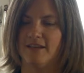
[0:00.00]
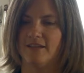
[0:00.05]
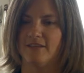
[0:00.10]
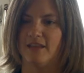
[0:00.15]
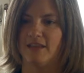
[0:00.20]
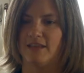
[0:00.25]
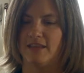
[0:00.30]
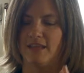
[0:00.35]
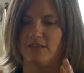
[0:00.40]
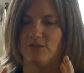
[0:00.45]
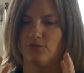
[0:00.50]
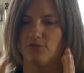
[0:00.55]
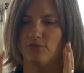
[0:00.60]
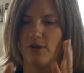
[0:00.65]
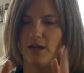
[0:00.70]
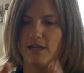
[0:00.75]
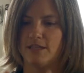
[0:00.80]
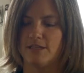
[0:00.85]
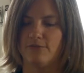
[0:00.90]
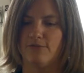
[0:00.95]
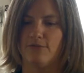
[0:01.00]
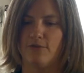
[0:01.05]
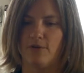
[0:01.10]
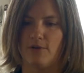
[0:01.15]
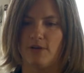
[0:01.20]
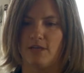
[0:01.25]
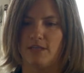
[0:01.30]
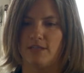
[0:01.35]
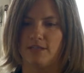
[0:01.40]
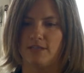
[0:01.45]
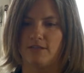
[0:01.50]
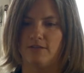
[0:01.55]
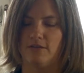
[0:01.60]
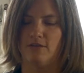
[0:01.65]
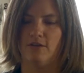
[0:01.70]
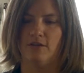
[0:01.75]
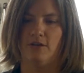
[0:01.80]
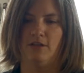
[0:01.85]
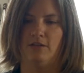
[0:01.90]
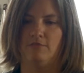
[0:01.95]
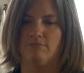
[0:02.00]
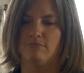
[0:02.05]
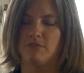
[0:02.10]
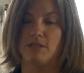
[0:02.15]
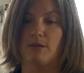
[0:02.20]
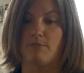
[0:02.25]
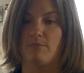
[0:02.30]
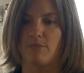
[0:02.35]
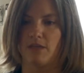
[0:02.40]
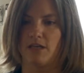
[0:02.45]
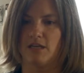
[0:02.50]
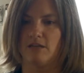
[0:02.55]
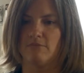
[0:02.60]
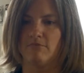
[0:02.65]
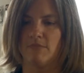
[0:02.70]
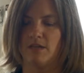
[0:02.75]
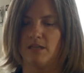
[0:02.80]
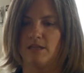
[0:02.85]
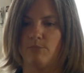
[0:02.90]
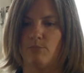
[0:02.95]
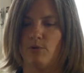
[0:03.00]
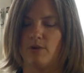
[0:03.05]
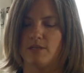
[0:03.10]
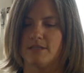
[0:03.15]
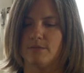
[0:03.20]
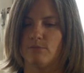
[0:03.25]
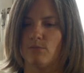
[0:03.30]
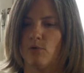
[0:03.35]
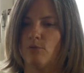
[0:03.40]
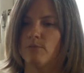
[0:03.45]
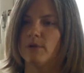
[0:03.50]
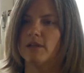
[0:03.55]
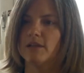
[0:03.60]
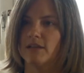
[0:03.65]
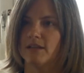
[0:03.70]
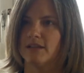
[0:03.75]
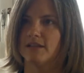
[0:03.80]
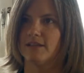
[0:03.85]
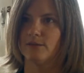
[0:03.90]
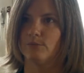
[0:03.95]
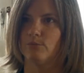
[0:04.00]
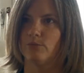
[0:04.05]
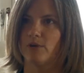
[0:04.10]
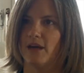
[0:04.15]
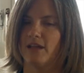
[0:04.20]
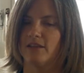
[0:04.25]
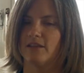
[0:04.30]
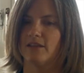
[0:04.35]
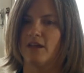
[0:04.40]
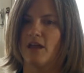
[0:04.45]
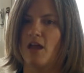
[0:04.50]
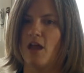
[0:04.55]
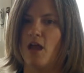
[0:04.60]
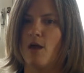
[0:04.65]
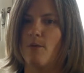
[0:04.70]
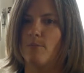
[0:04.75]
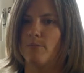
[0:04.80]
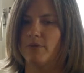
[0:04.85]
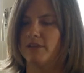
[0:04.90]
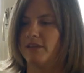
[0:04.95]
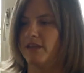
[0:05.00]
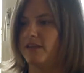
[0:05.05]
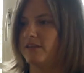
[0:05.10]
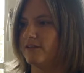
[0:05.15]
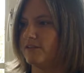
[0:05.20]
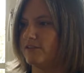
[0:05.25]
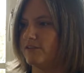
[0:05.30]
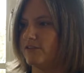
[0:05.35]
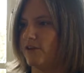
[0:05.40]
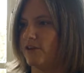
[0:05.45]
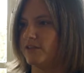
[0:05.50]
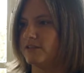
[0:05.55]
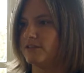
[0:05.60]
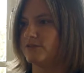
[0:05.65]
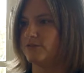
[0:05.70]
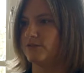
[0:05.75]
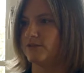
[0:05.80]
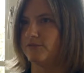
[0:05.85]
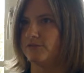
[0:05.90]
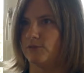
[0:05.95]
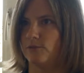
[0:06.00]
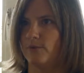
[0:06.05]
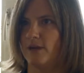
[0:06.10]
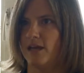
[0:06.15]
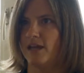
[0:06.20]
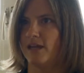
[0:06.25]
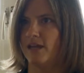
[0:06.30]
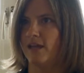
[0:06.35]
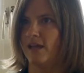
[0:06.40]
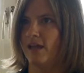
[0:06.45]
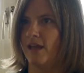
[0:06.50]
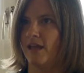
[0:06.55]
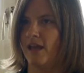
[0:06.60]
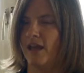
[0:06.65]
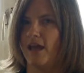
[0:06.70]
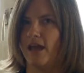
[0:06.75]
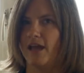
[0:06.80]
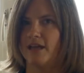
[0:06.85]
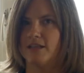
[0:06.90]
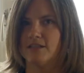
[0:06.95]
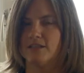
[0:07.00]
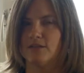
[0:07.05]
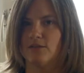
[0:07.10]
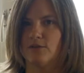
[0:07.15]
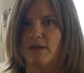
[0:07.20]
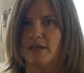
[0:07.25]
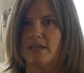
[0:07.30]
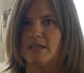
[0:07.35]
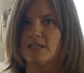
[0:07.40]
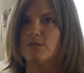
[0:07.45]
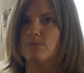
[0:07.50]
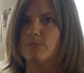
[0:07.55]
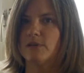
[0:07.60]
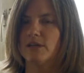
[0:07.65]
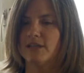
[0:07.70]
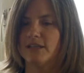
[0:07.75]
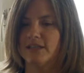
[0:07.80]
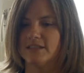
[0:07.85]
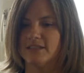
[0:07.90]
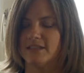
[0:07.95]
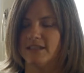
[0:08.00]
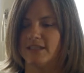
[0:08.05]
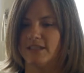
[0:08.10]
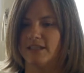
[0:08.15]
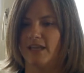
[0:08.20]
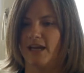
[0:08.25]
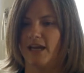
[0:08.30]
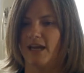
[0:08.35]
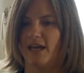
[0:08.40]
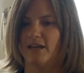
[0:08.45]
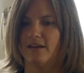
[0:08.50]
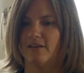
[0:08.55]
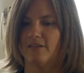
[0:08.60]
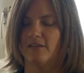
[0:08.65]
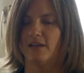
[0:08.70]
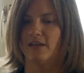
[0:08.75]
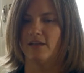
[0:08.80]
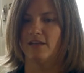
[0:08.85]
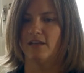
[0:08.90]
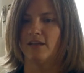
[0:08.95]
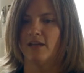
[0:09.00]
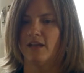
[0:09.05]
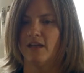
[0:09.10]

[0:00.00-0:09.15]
that they try to focus on something in the present moment, like their breath, but then their thoughts drift away. And so experiencing that